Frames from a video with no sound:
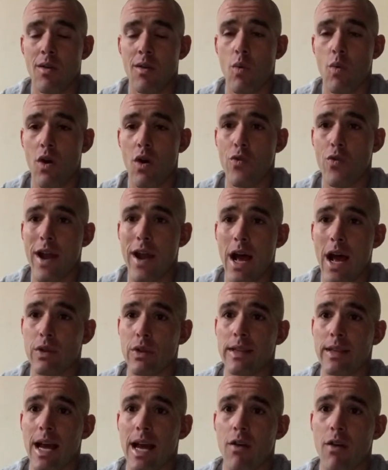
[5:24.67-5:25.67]

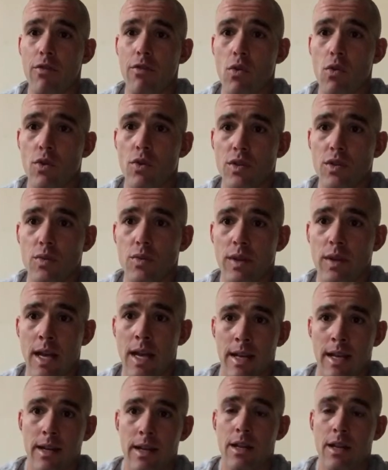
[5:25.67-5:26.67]
well-rounded now of course
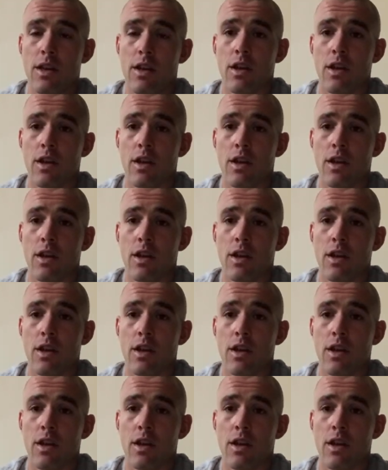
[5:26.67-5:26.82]
when